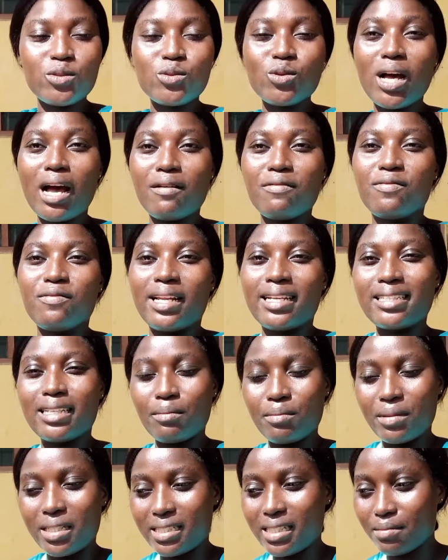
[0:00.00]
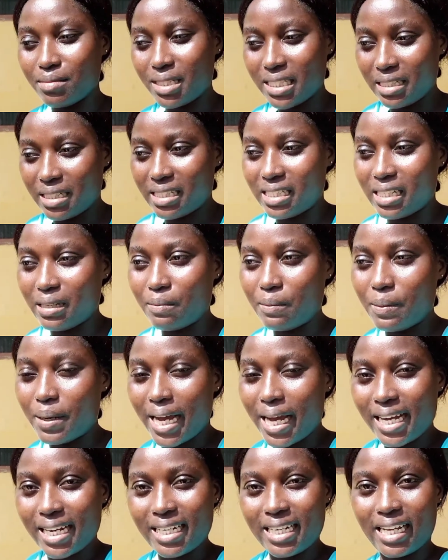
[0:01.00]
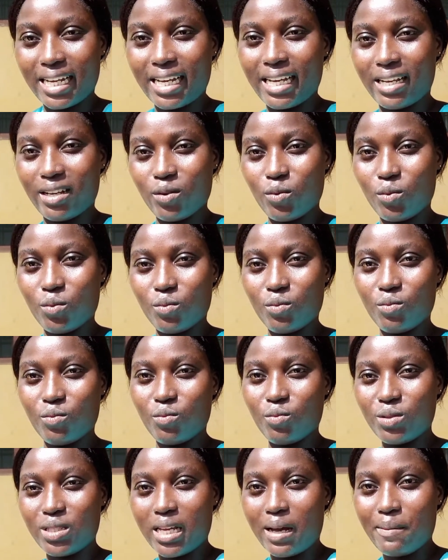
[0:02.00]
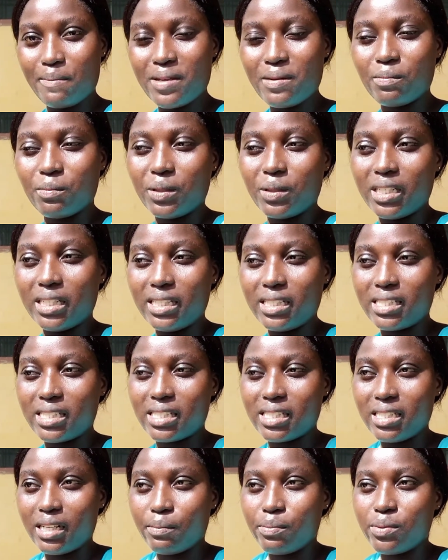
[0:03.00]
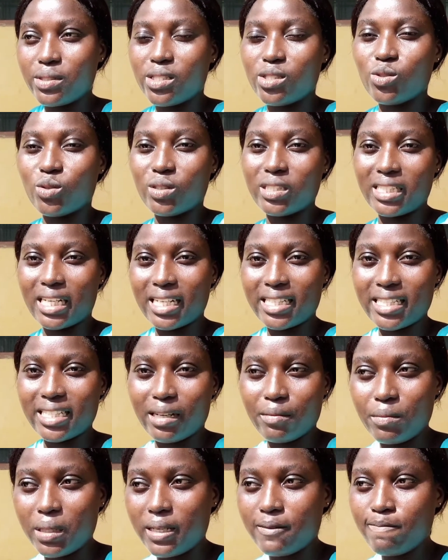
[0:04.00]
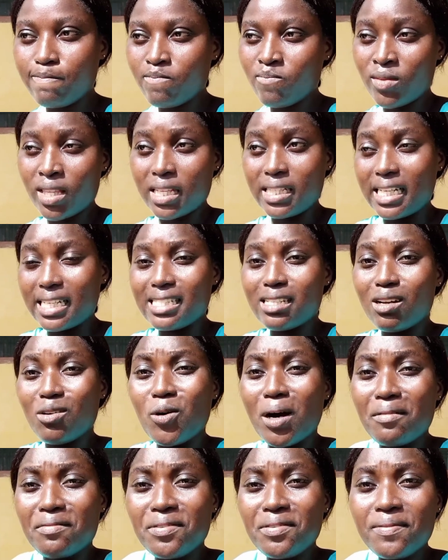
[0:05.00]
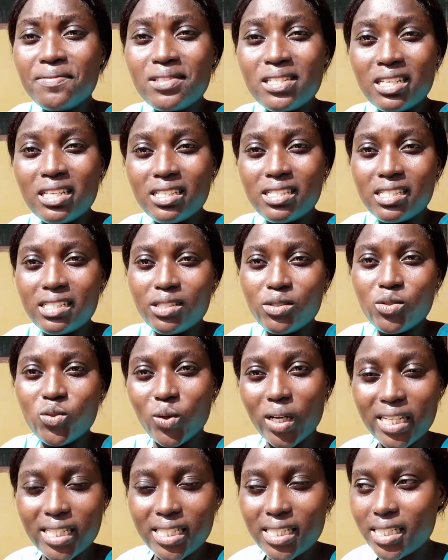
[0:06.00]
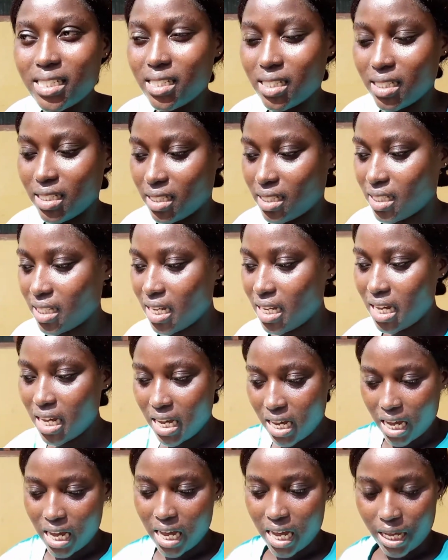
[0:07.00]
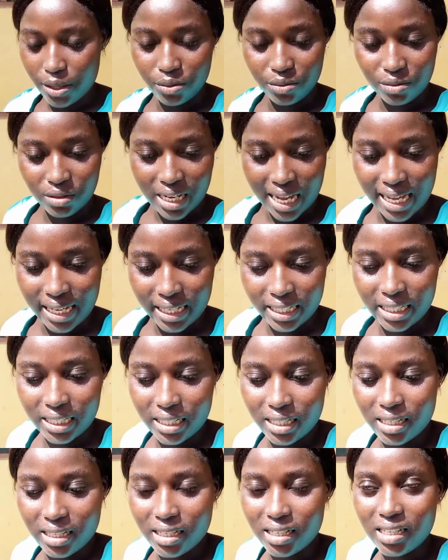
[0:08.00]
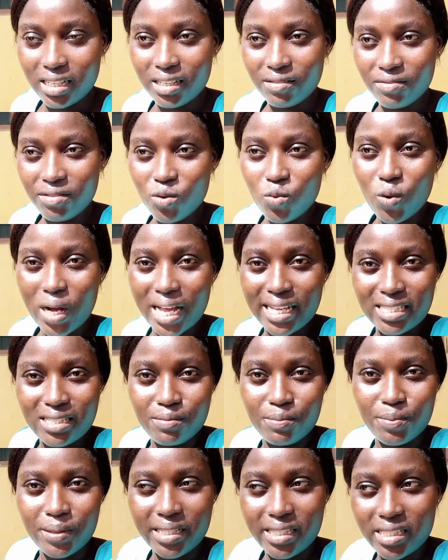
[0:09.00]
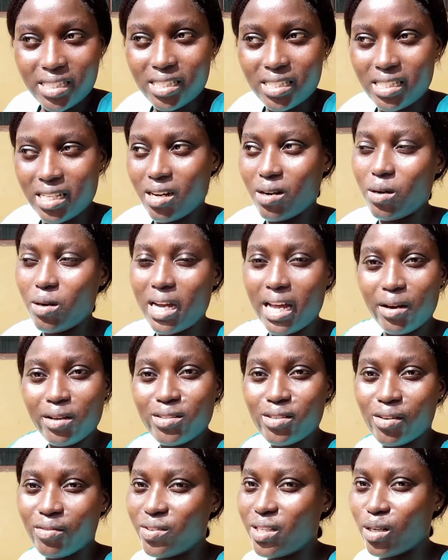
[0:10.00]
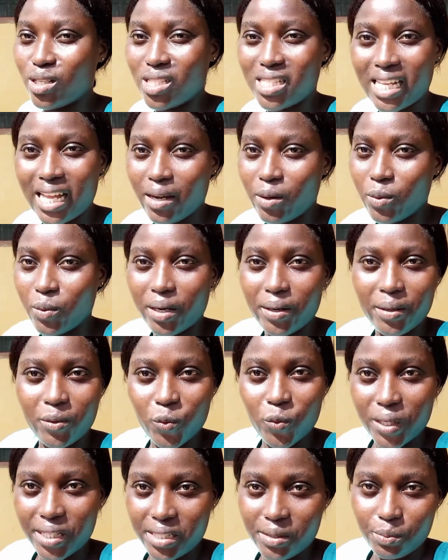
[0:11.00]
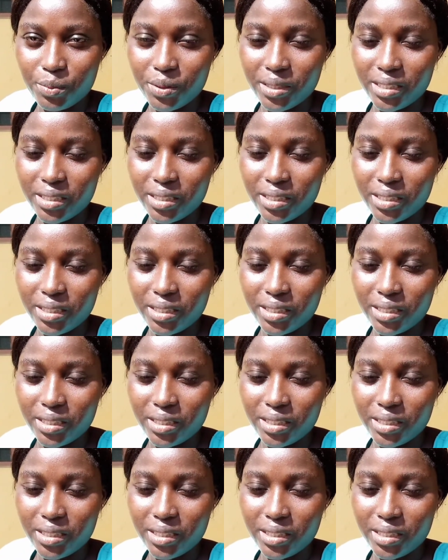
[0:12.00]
who have flat tummy, sometimes they buy tummy beads, they put it on their tummy. They sell 150 cedis, 20 cedis, like even waist beads. Now a lot of girls like wearing waist